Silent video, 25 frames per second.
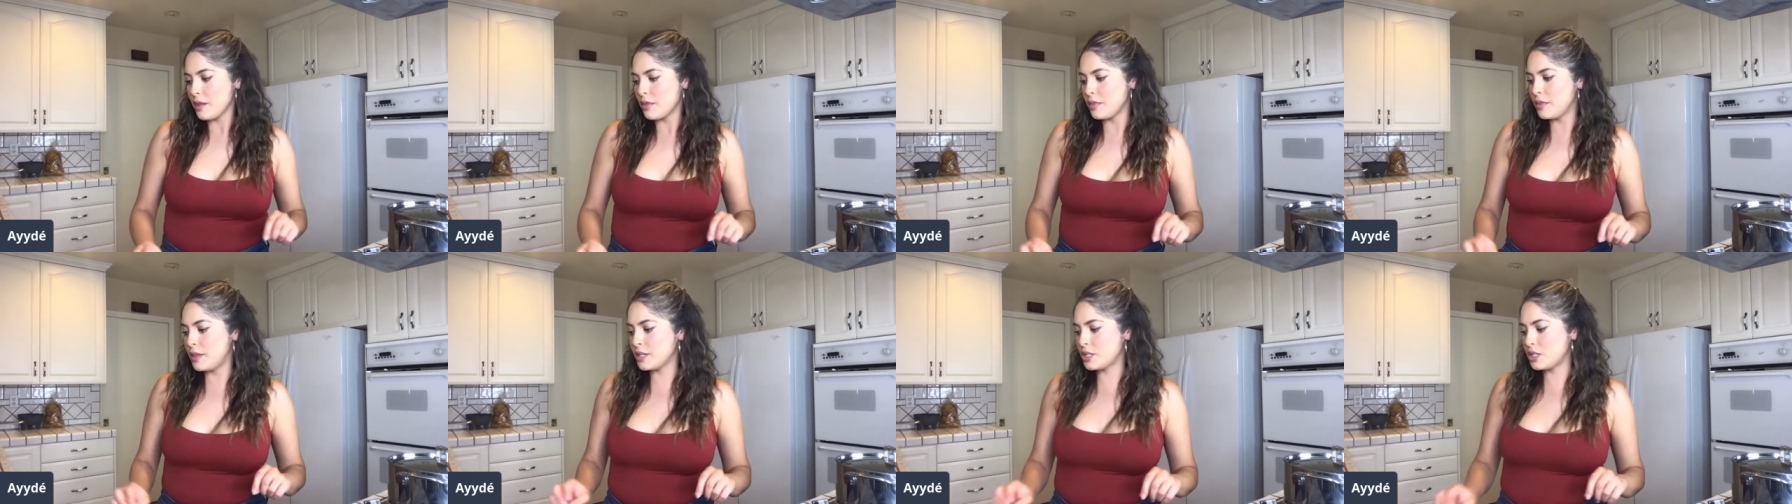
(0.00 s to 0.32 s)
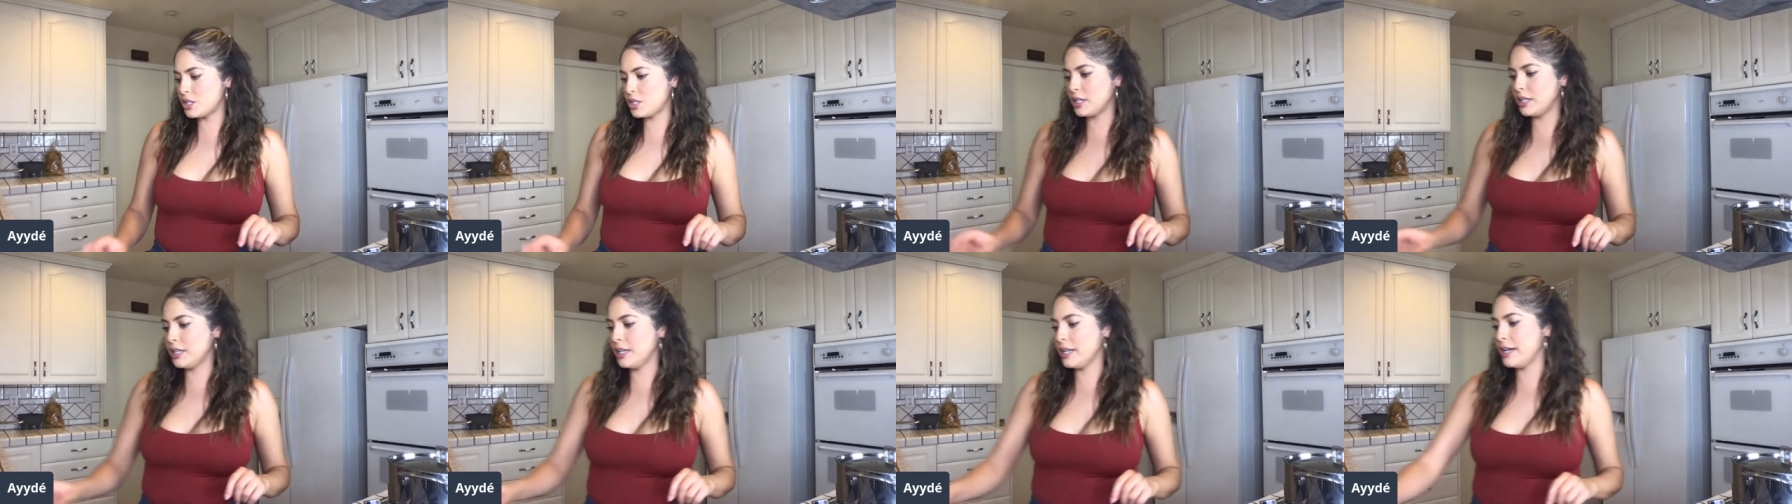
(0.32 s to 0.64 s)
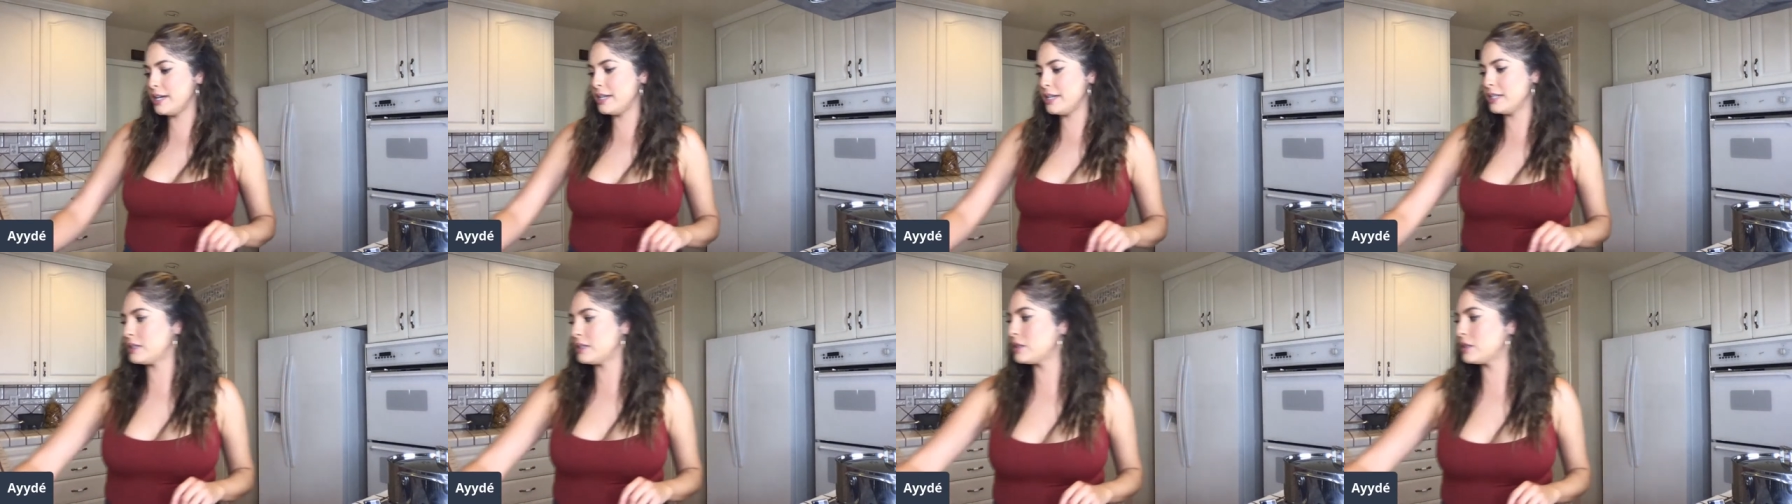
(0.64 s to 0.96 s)
the
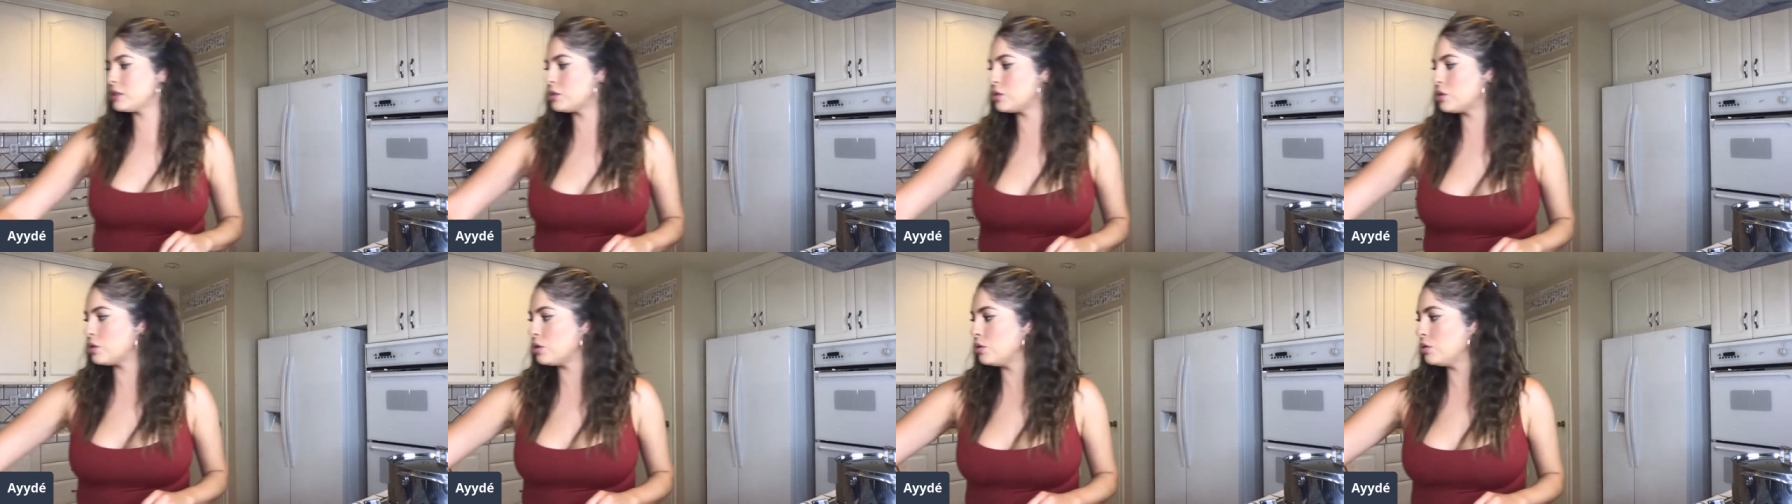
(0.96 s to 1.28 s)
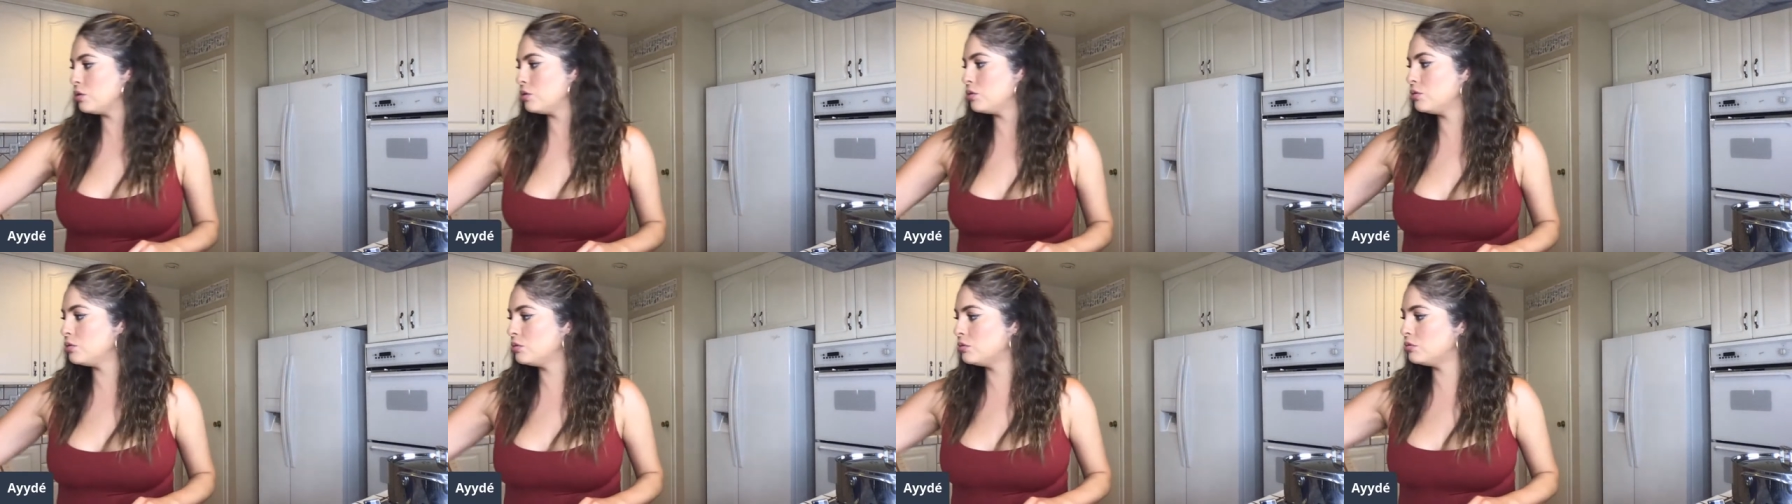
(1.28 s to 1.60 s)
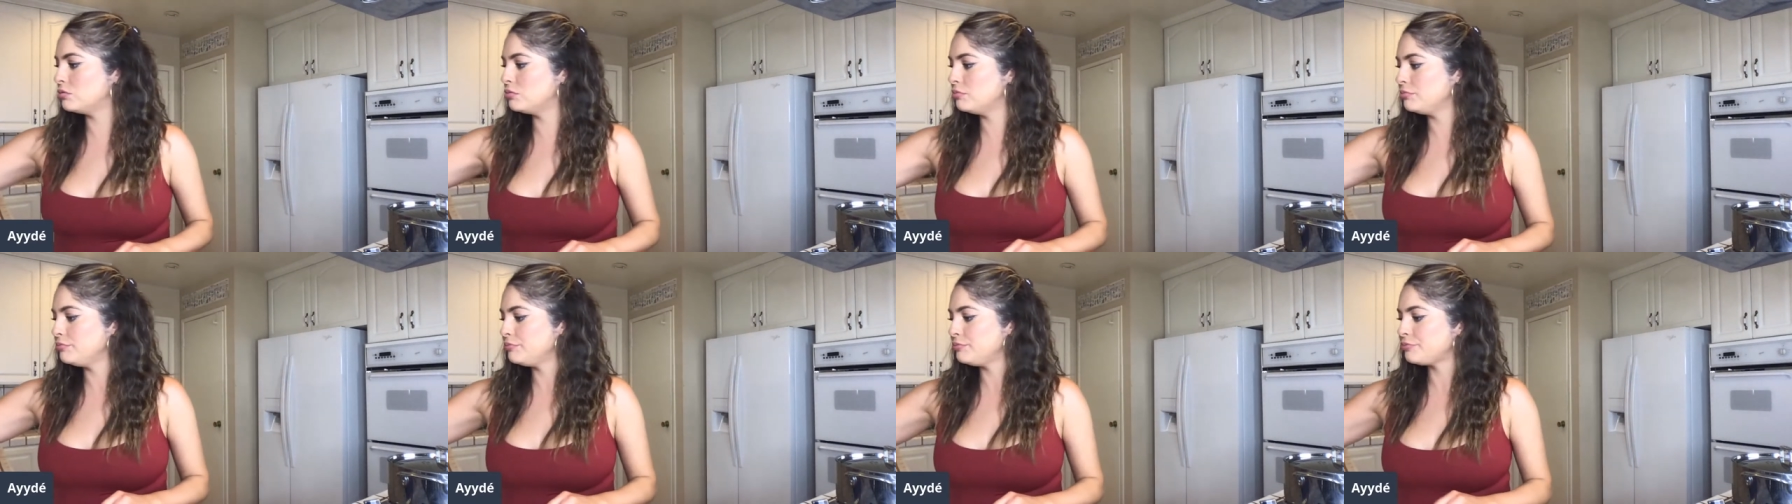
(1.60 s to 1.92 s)
chiles
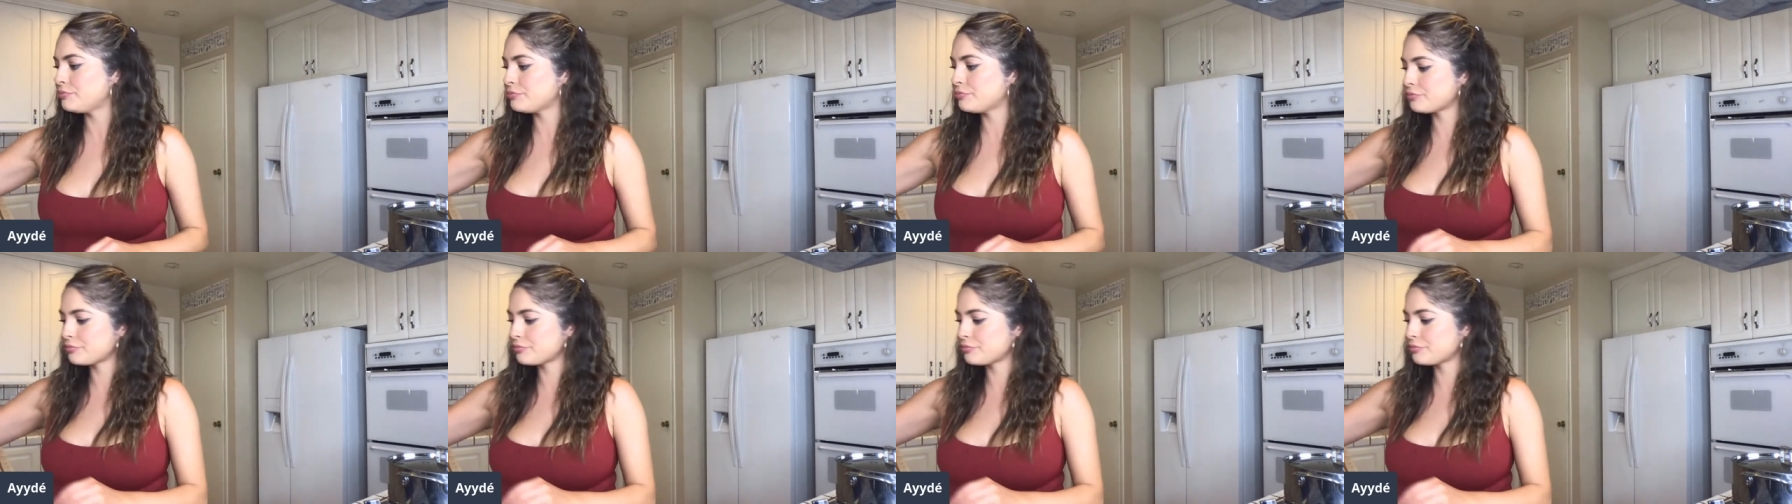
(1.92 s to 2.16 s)
to